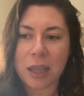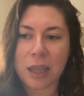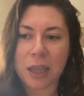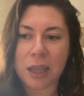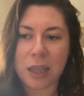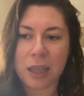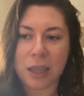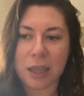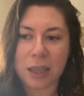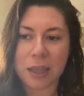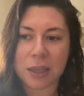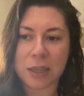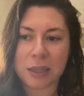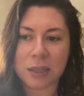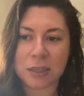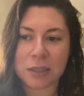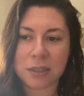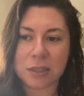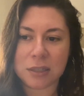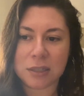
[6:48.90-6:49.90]

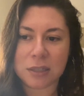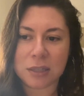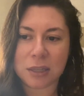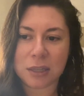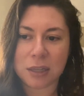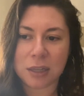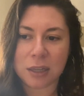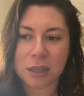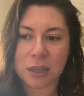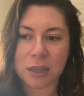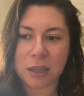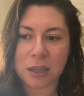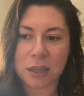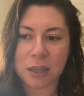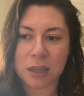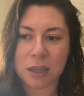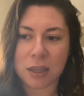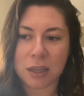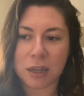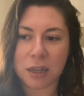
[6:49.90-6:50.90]
And
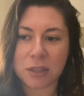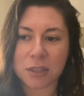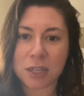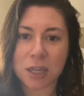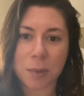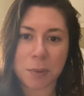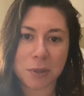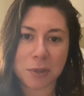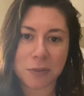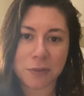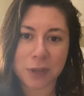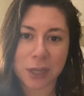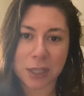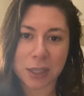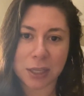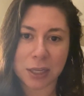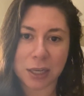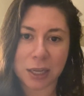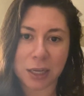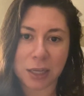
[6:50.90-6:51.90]
on top of the fact
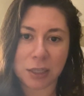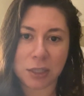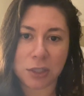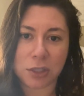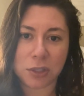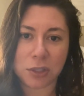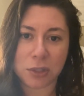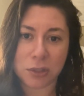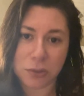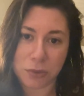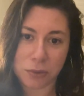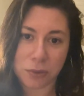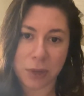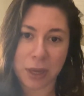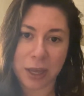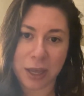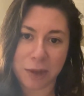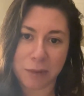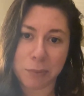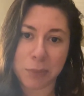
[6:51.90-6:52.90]
that I
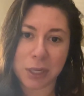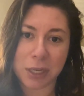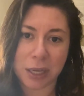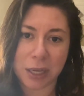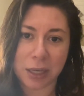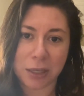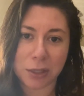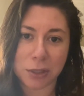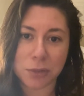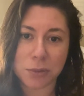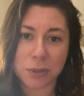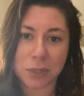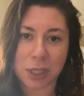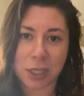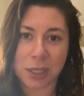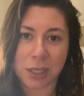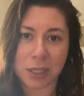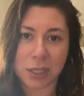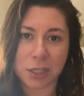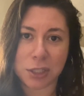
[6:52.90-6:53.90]
have been diagnosed with
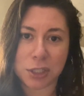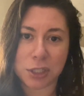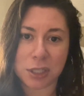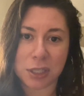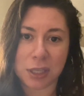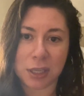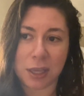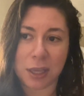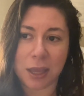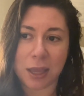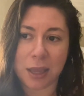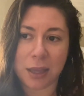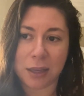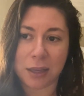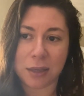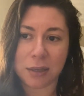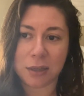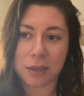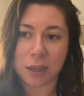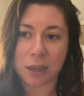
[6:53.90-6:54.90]
ADHD,
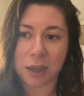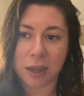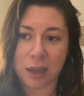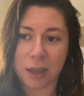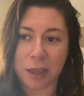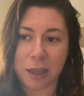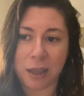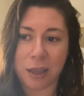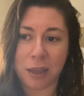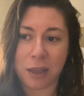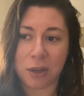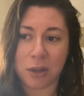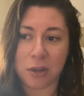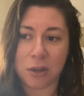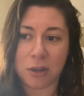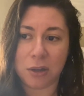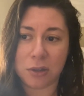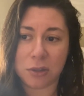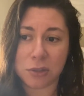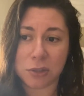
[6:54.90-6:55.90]
and I
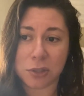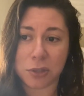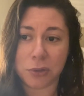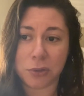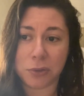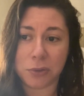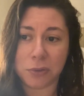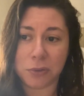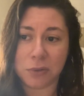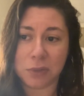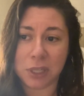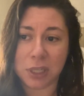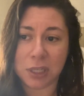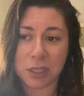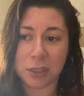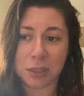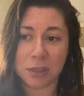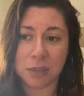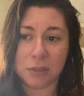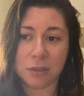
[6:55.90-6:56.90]
also
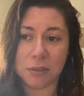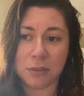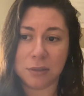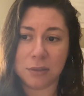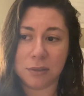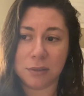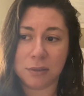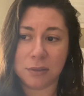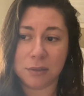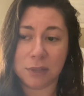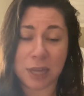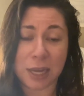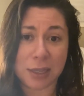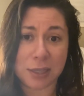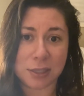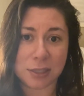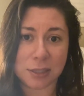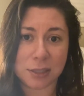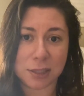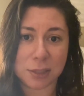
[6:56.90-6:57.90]
needed
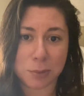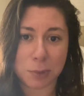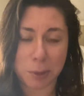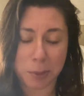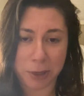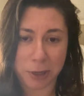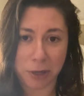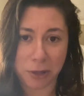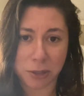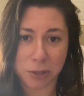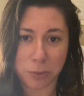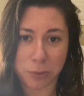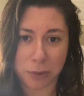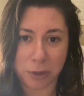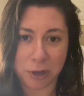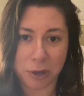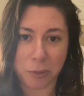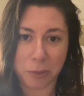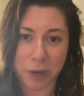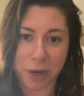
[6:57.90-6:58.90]
glasses that my parents
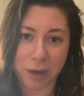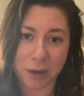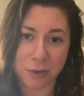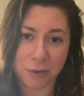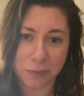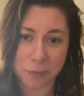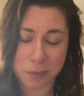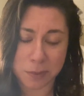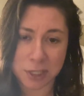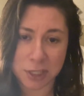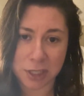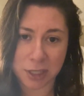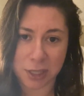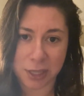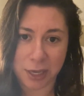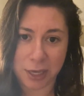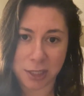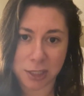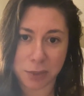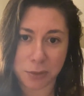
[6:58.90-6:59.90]
weren't aware of until
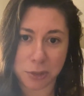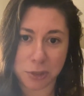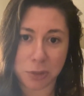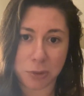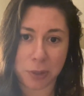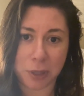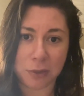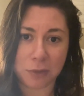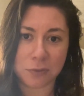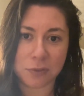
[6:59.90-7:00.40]
the age I was 12.